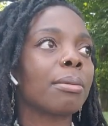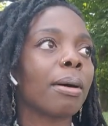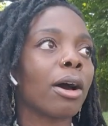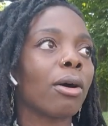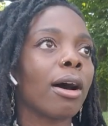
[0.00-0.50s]

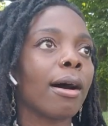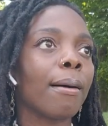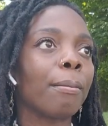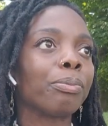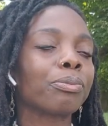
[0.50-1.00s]
about
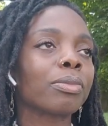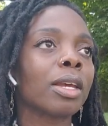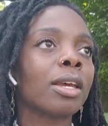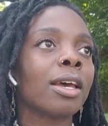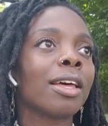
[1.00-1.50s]

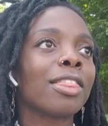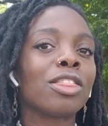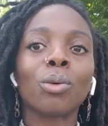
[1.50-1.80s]
the